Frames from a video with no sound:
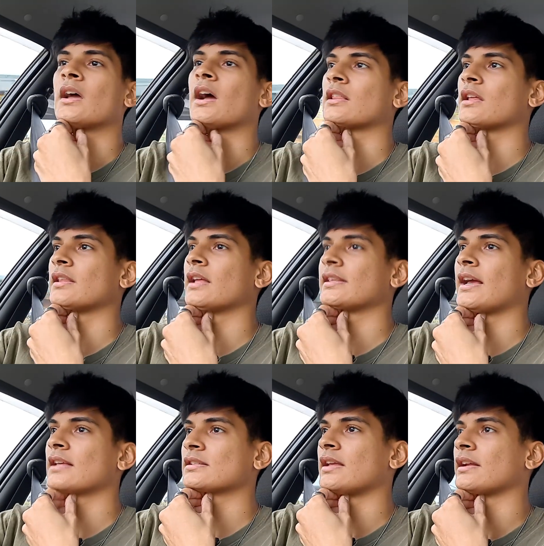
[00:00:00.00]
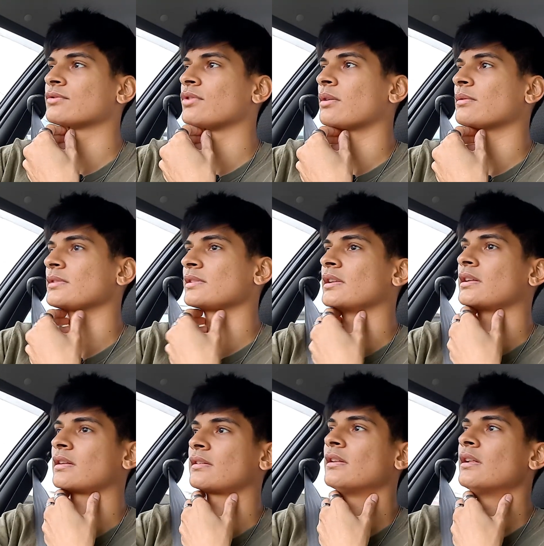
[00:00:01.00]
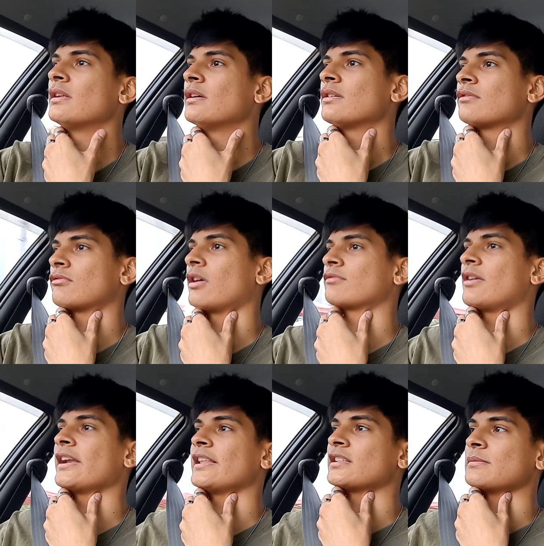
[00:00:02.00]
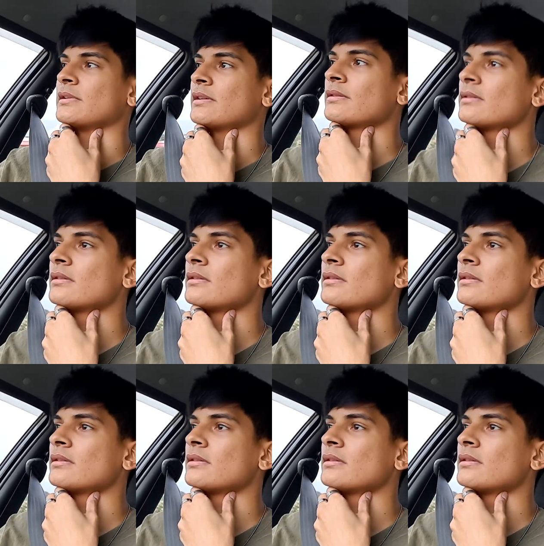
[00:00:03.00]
I thought that gas tank truck was gonna run right into me.